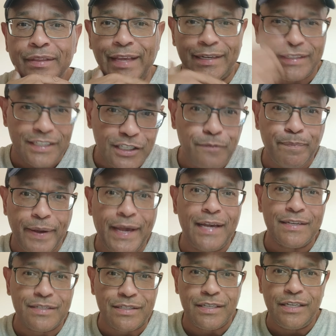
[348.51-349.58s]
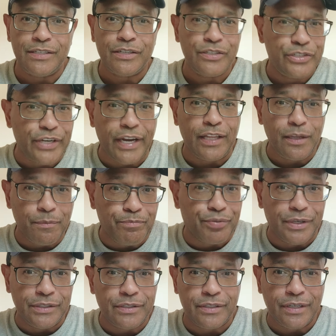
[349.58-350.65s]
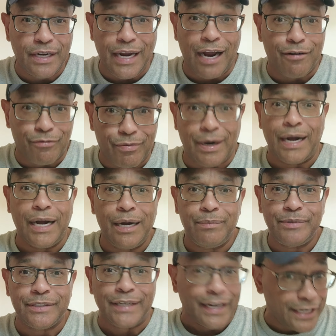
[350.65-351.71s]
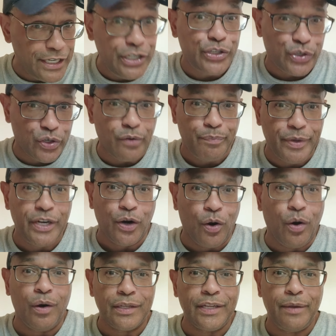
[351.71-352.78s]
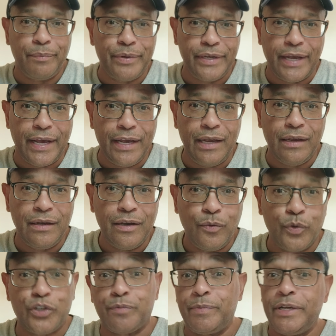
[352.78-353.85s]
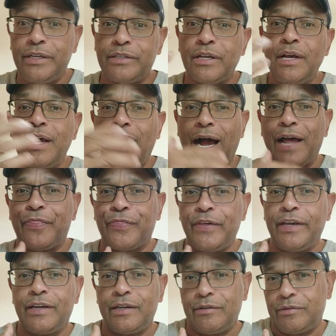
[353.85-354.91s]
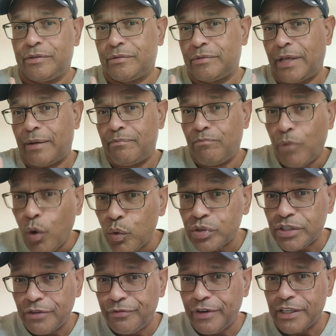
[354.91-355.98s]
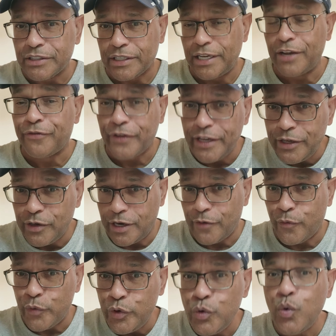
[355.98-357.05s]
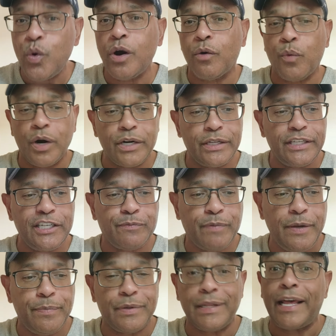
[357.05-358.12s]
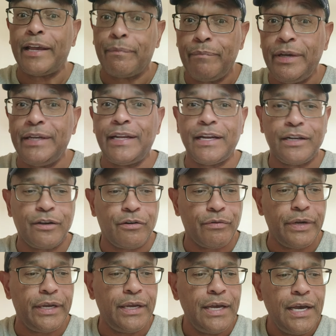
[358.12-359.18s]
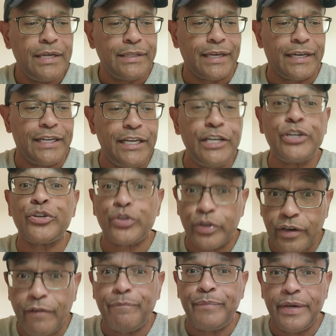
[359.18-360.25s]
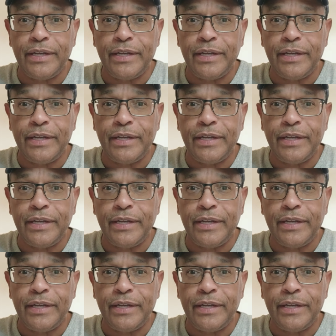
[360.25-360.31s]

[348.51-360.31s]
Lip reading: that this past season, Jalen Brunson got robbed, that he should have been All-NBA, which means I think that most of us, if you are one of these people like me that agree that he should have